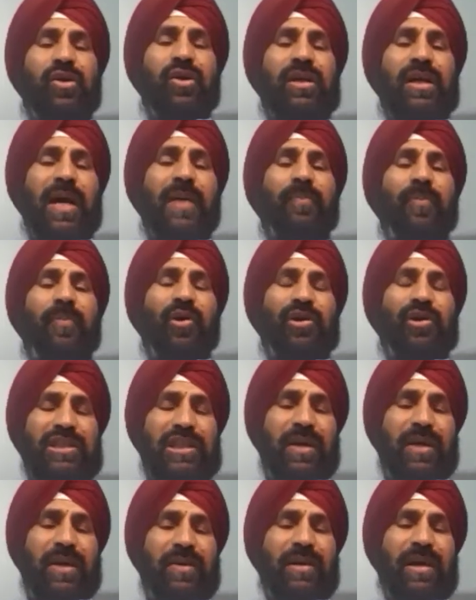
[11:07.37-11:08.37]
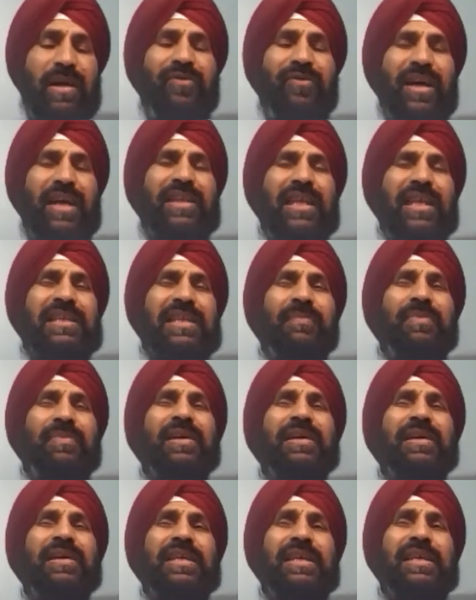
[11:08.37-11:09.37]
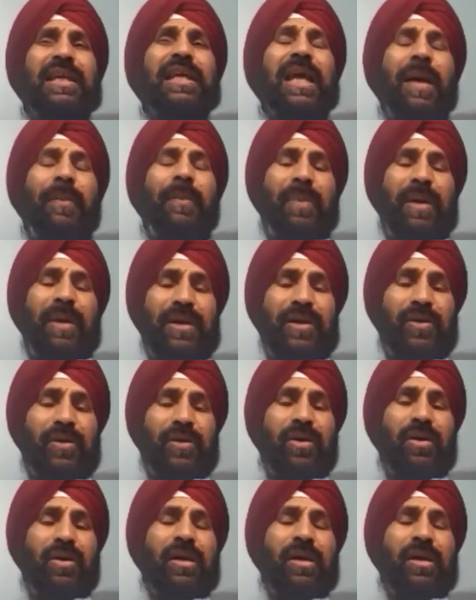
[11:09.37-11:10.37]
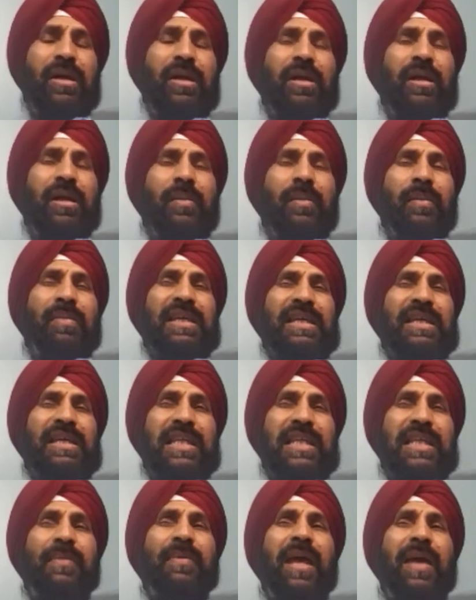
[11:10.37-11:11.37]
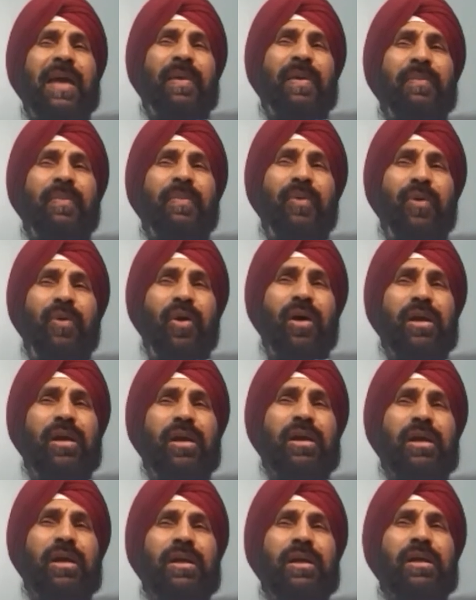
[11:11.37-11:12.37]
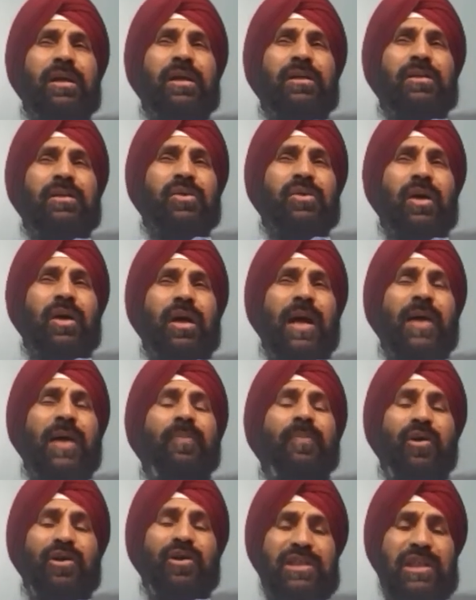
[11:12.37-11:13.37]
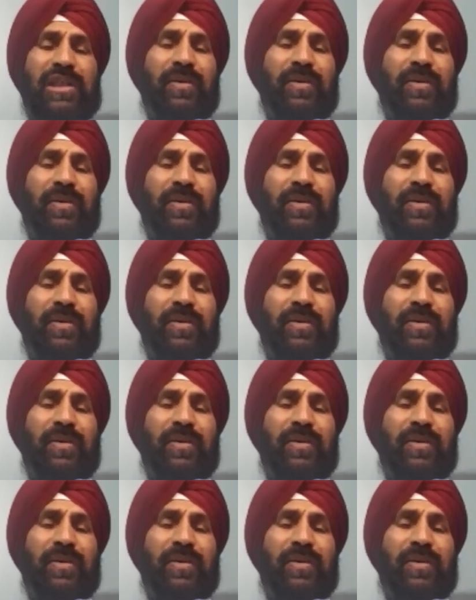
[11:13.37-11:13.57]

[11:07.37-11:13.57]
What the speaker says: I'm positive. I think something has really happened, which has never happened before. So I'm positive.